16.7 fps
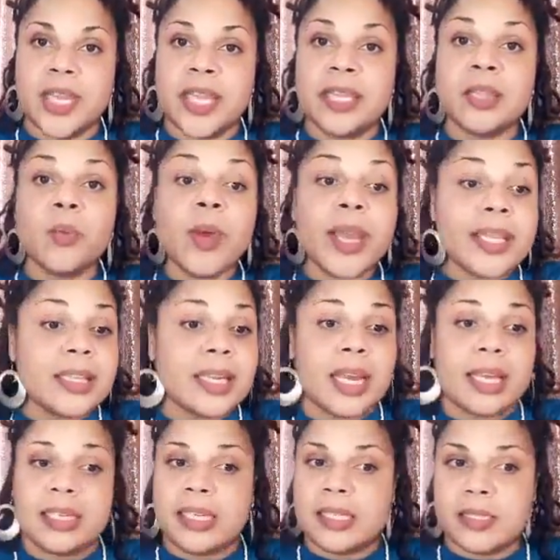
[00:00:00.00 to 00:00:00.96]
and the way that
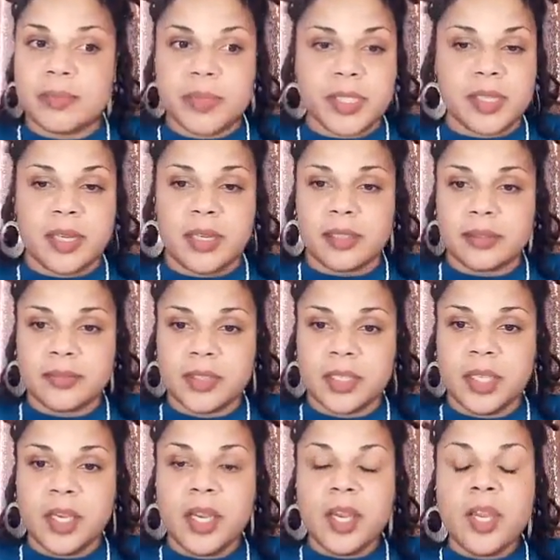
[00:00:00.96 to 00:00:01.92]
I need to be loved.
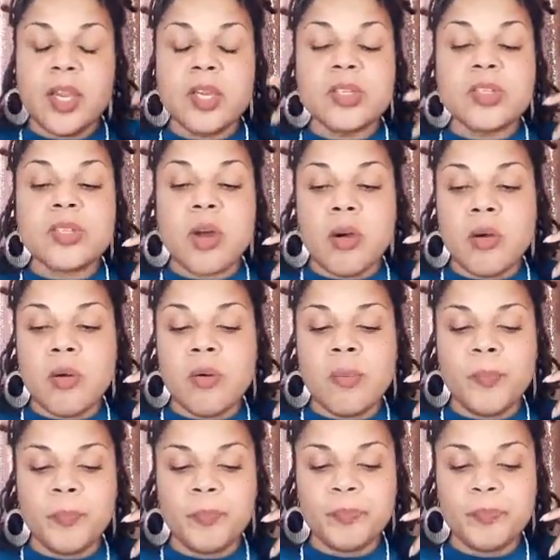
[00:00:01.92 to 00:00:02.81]
So